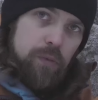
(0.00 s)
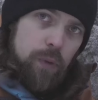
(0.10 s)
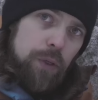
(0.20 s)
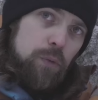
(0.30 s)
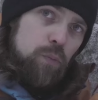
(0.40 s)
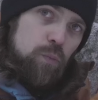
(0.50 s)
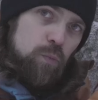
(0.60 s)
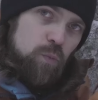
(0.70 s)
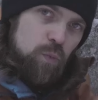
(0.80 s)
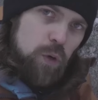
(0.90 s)
it when
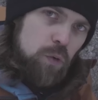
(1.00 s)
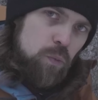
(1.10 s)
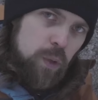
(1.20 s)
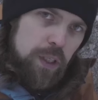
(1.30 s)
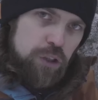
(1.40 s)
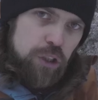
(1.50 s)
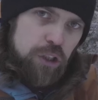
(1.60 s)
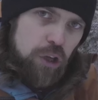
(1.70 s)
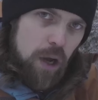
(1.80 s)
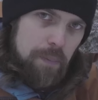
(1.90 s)
you reach the
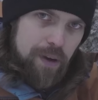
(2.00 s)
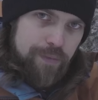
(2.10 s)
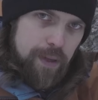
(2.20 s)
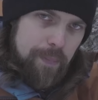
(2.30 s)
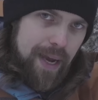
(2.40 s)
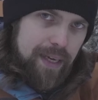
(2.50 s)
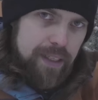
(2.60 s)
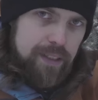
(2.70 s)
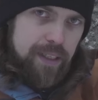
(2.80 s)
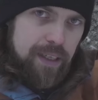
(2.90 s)
top of the
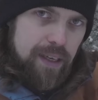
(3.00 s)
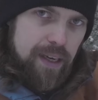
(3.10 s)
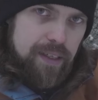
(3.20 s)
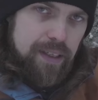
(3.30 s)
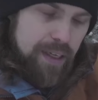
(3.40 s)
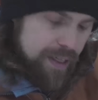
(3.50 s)
packing thing, and